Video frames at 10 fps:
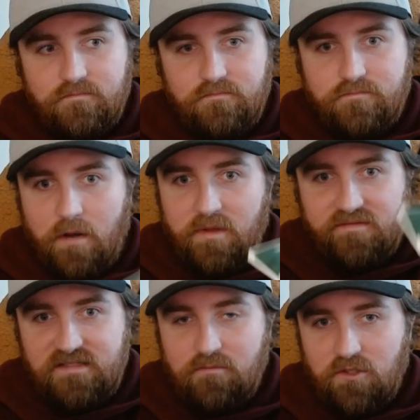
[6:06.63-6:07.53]
probably
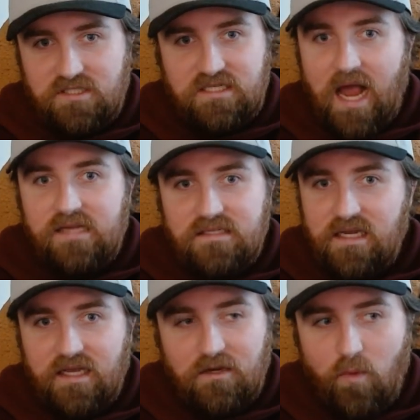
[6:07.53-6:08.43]
have similar
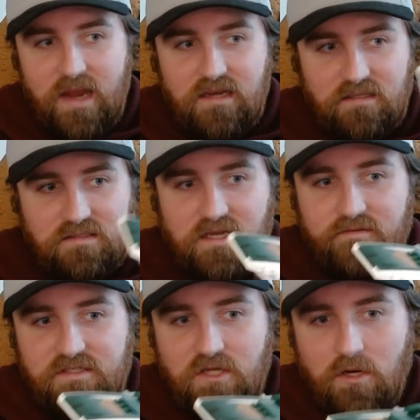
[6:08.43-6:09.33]
sizing and weight and
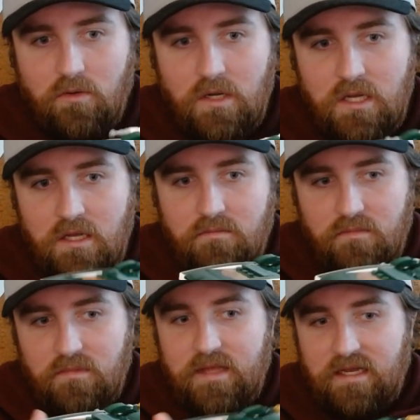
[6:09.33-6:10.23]
stuff, so
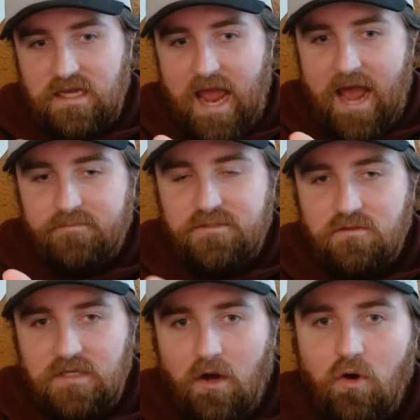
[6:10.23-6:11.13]
that could
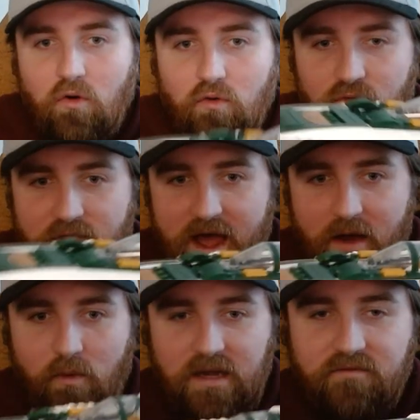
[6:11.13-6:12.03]
absolutely hold
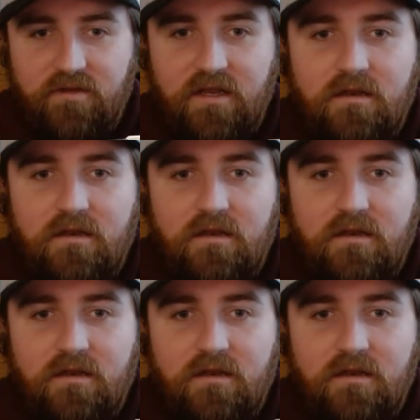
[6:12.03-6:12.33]
that weight of it